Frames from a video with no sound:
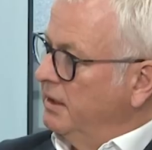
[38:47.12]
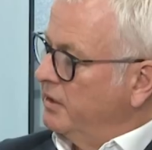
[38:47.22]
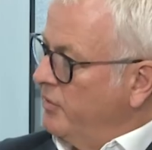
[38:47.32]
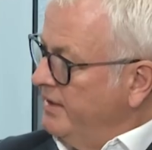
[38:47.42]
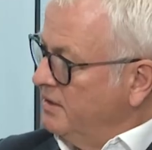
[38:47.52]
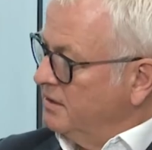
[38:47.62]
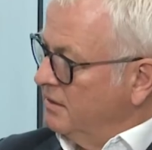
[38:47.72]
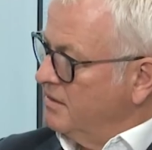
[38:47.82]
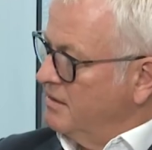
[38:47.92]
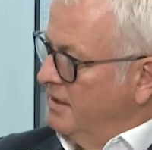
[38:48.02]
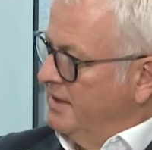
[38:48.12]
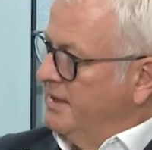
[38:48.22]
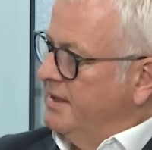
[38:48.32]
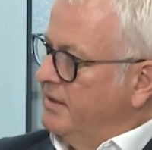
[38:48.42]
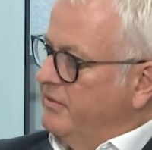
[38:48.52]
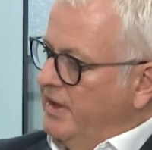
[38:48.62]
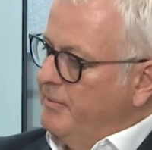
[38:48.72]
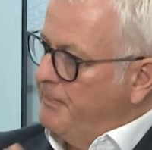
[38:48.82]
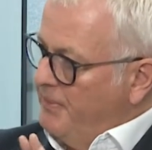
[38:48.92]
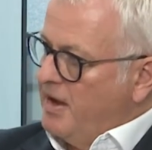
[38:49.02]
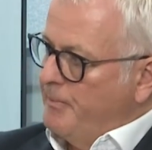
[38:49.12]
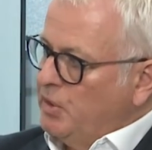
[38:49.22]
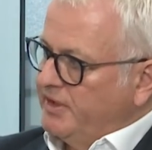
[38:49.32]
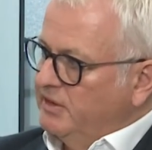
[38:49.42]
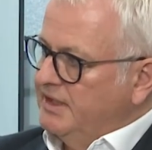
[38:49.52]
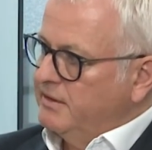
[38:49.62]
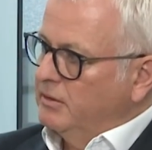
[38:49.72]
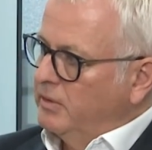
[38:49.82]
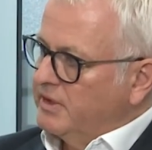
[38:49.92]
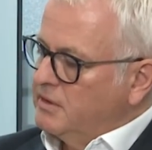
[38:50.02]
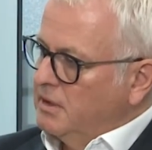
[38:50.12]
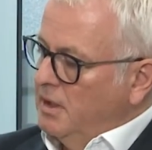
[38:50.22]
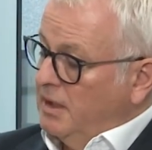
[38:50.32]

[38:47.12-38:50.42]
creditors, they're putting these at risk.